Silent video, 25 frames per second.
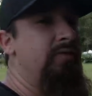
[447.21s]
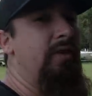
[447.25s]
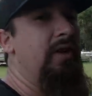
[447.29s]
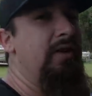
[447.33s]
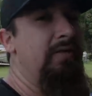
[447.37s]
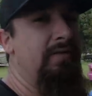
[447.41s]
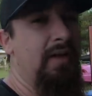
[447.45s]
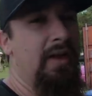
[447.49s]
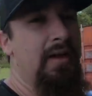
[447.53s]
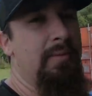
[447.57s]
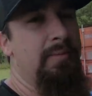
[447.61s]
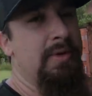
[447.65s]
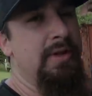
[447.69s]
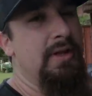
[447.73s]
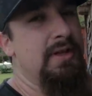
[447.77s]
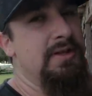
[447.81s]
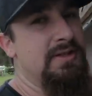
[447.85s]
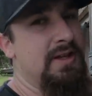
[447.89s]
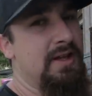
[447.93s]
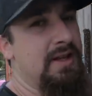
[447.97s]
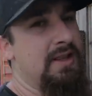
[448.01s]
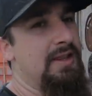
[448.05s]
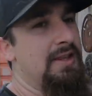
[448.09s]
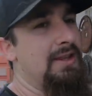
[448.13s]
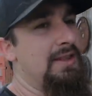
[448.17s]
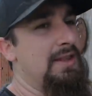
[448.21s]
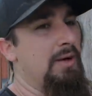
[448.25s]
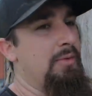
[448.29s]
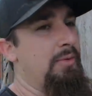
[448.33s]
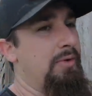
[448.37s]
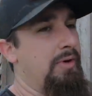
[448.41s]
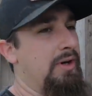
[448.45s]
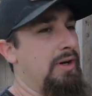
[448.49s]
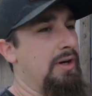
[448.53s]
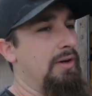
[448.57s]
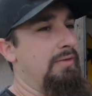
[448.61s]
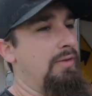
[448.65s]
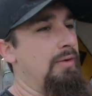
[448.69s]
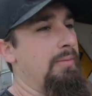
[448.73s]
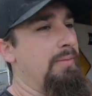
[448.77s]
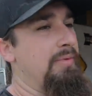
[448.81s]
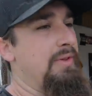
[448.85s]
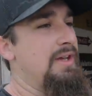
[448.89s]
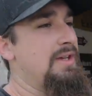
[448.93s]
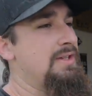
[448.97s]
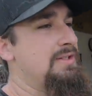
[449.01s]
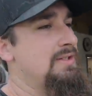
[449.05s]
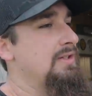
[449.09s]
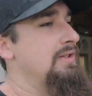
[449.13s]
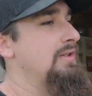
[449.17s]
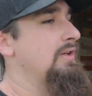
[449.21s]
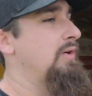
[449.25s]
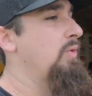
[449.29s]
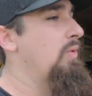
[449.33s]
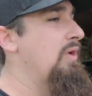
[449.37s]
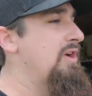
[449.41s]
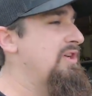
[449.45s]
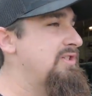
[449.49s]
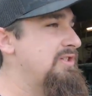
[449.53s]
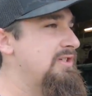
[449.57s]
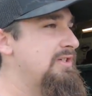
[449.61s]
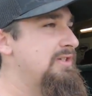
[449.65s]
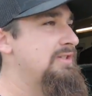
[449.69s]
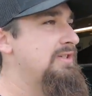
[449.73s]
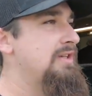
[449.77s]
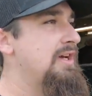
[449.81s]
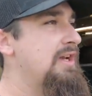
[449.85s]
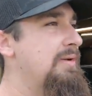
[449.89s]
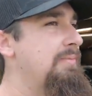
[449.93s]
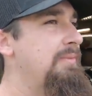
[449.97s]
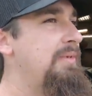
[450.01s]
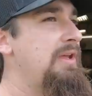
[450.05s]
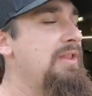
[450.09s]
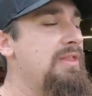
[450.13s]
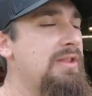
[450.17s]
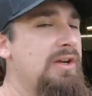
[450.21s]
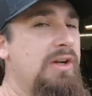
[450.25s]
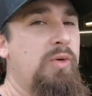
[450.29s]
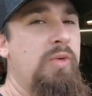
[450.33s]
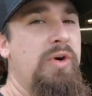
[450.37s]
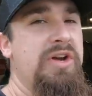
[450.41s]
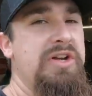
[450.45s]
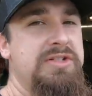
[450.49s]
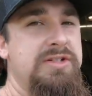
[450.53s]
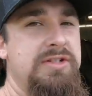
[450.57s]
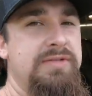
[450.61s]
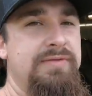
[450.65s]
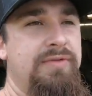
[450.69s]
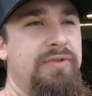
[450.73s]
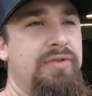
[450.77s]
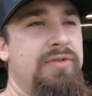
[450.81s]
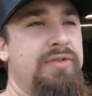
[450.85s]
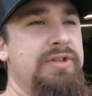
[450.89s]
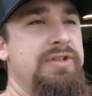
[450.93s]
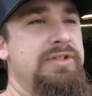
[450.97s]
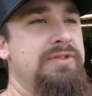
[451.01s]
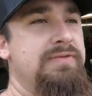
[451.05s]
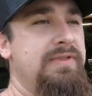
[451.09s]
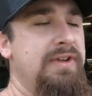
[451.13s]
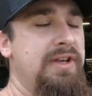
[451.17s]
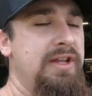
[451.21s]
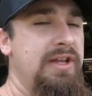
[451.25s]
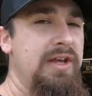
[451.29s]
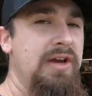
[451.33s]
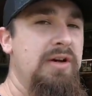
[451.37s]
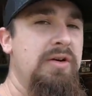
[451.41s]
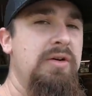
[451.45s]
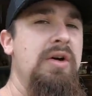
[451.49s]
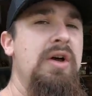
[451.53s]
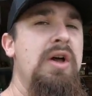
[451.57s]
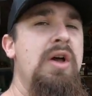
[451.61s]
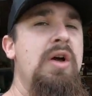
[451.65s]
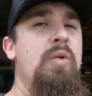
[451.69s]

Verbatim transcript: revamping this, I think that we're going to replace it. The question is going to be the question for this video.